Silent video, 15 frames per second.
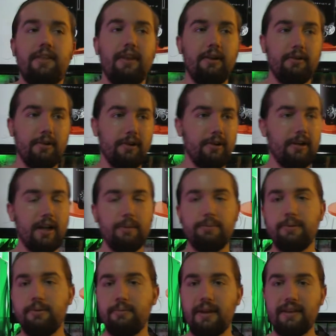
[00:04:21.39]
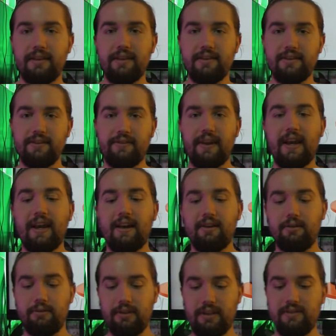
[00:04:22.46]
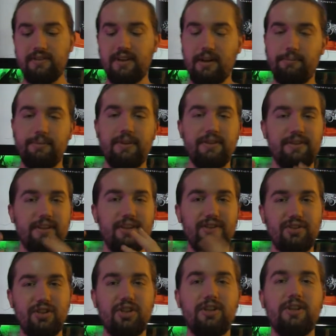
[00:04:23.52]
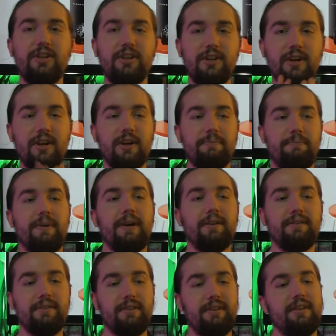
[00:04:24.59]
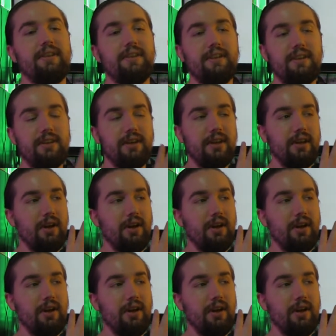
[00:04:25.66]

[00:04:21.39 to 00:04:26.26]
there are a couple of methods of how these companies can cheat about the